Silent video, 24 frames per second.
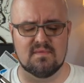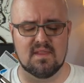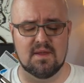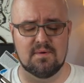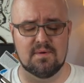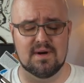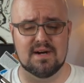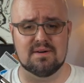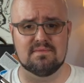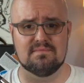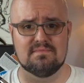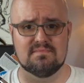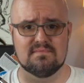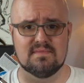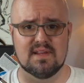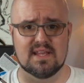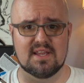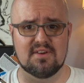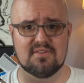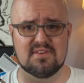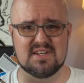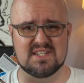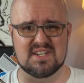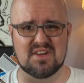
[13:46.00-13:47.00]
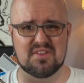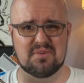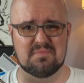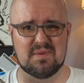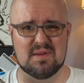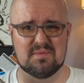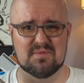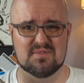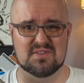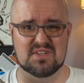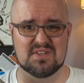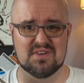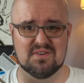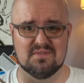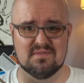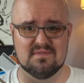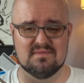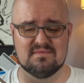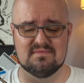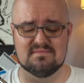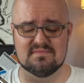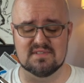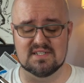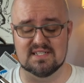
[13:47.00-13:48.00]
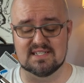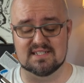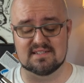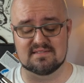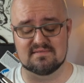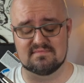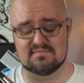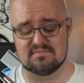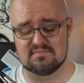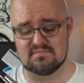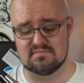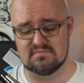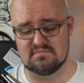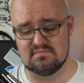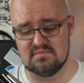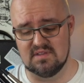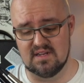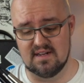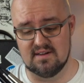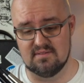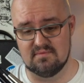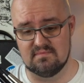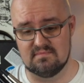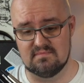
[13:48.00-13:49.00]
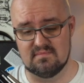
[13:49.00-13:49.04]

well, encourage other people to, because, you know,